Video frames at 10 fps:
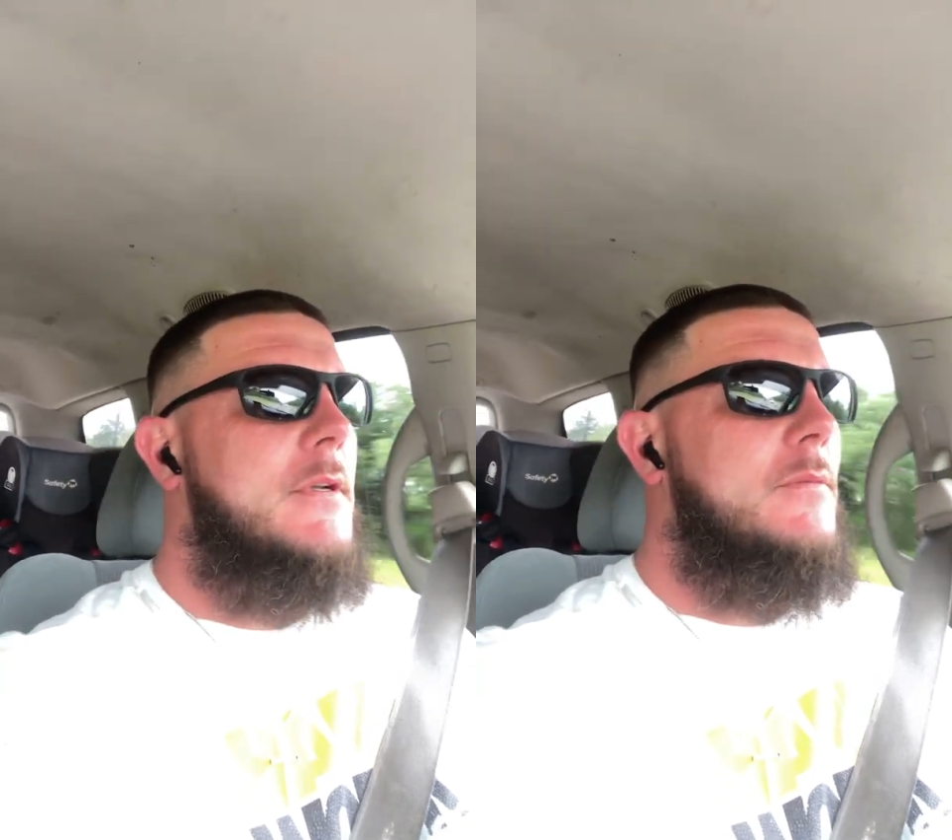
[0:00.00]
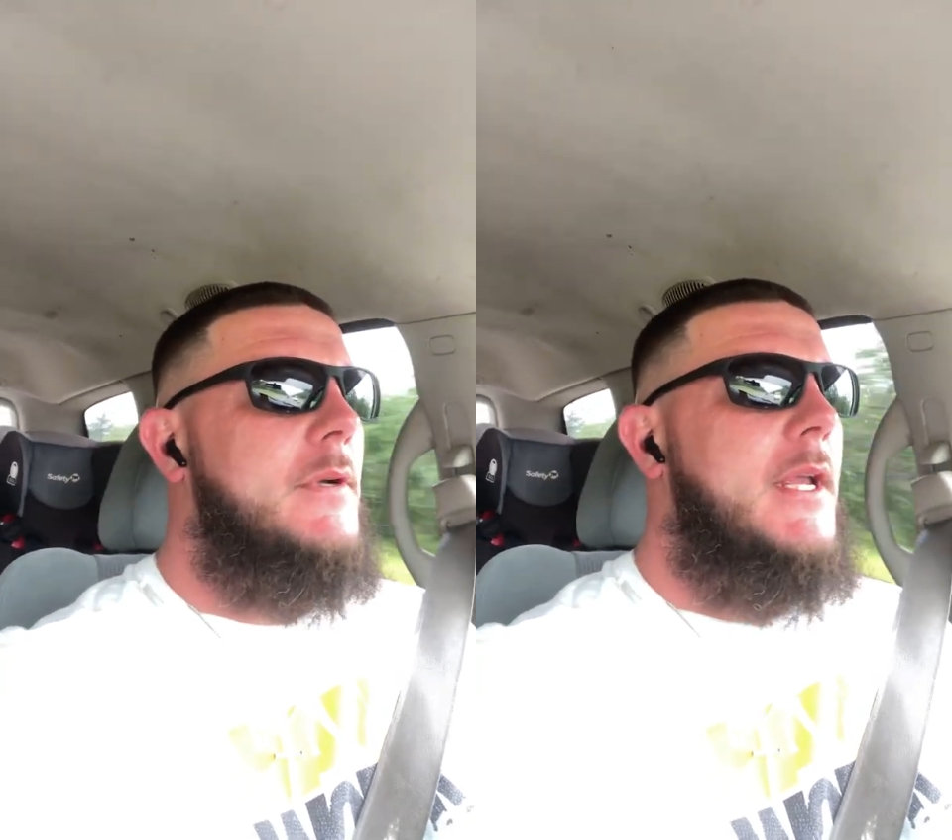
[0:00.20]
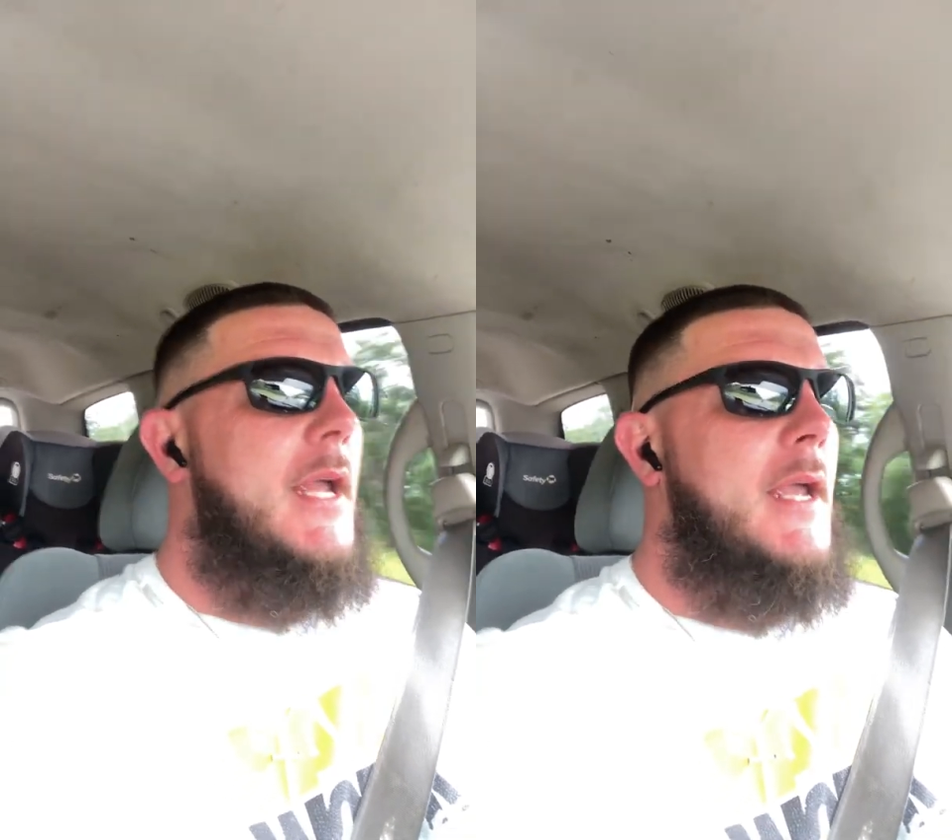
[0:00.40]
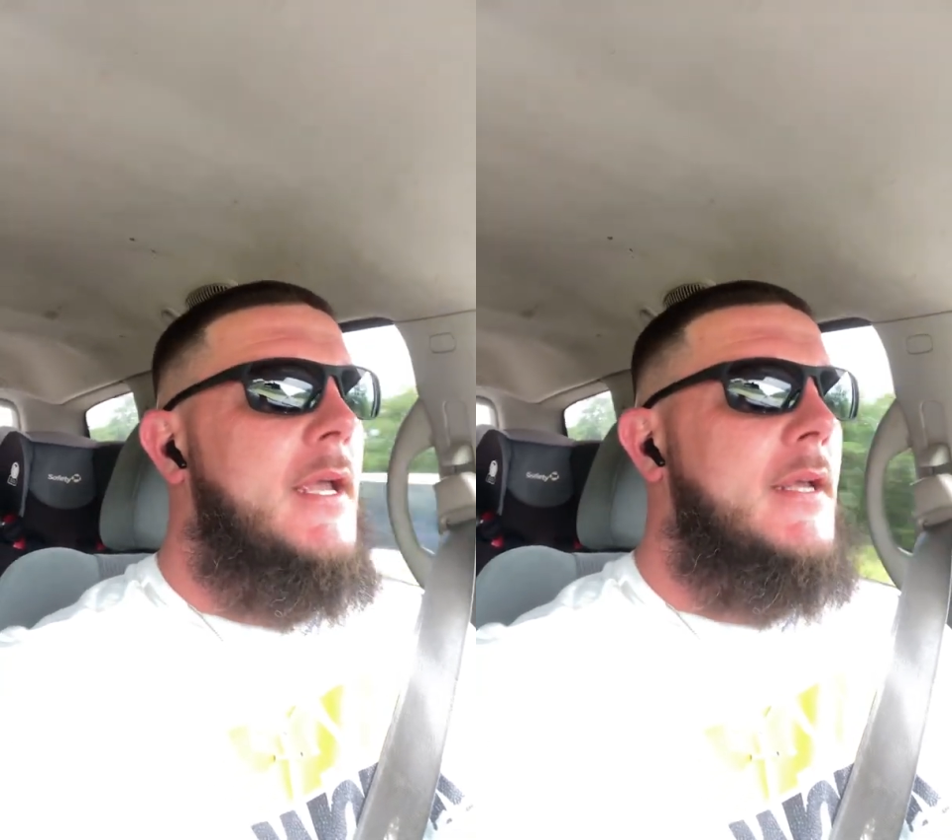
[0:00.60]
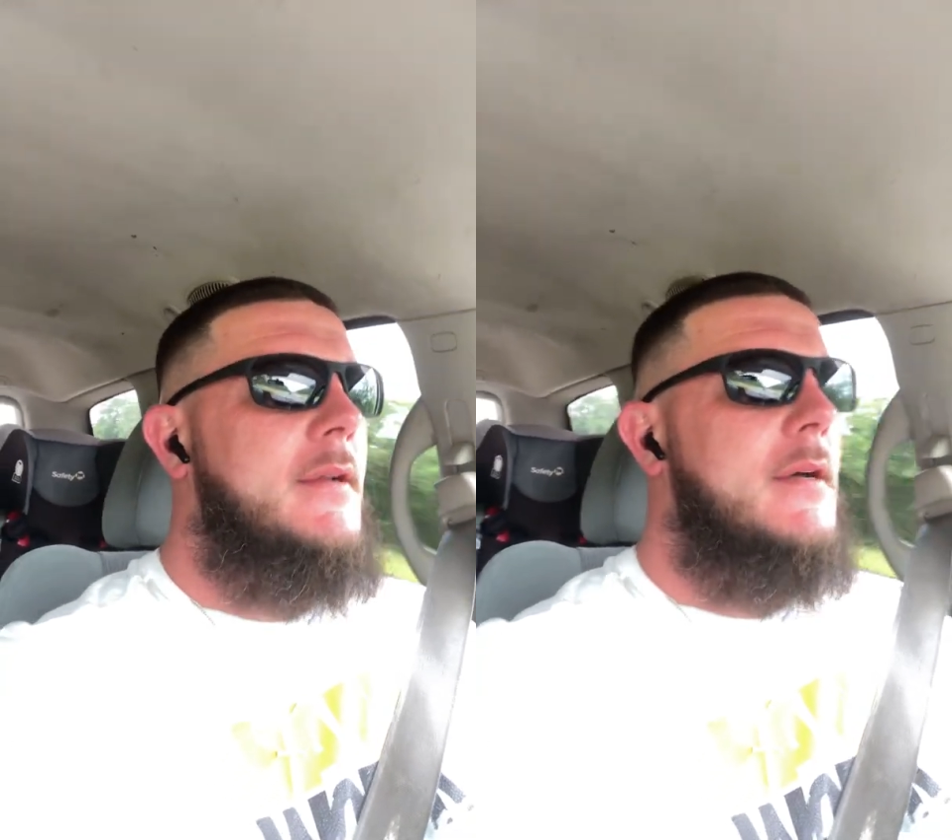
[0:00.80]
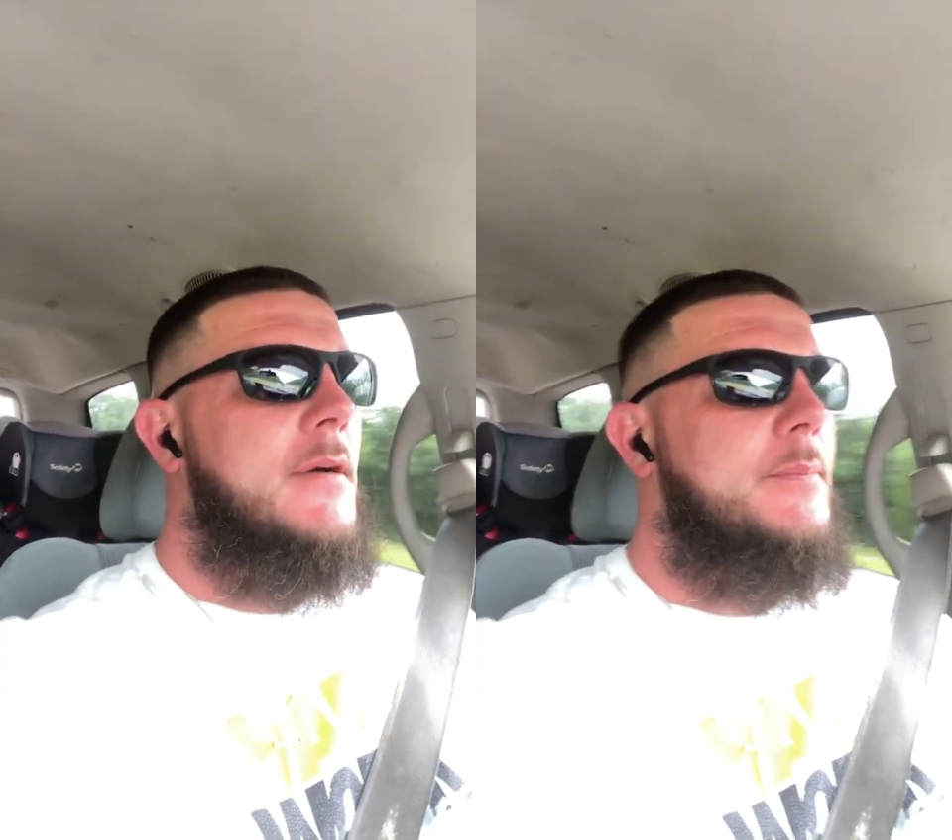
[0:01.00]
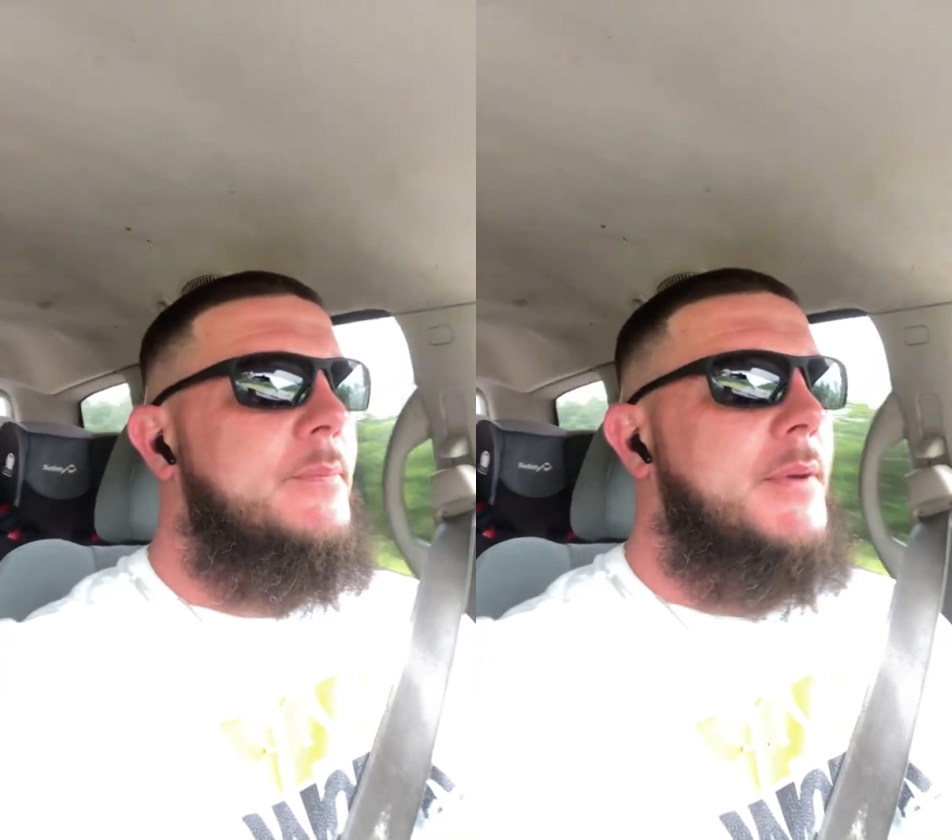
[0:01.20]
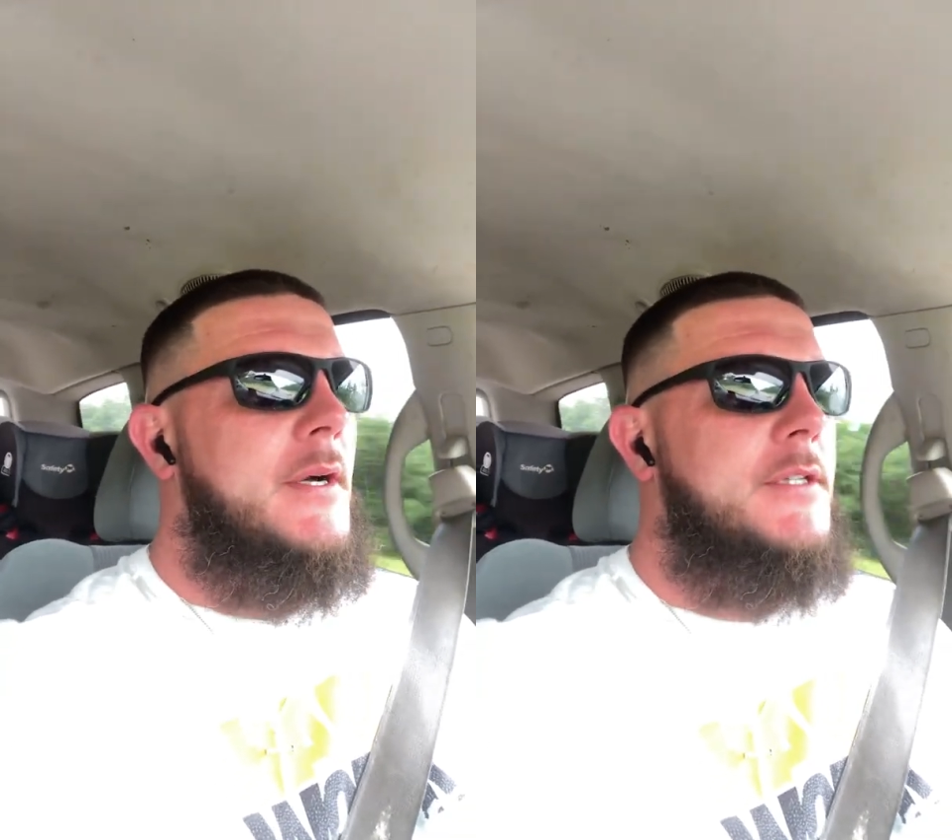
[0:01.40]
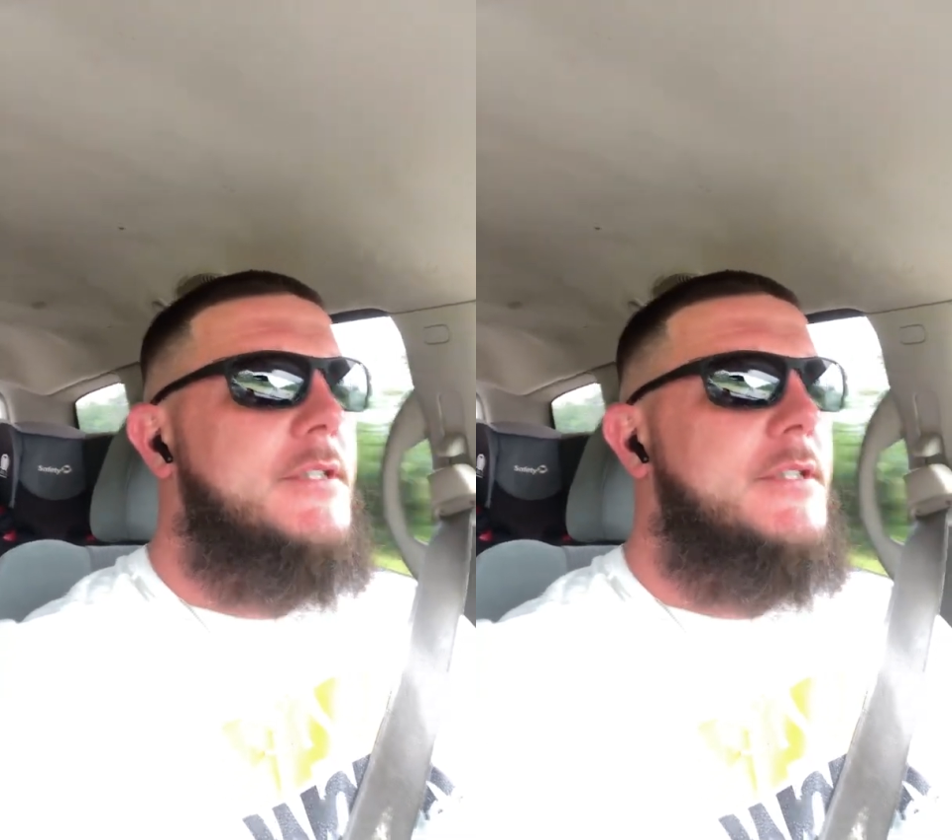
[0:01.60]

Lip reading: we had a bunch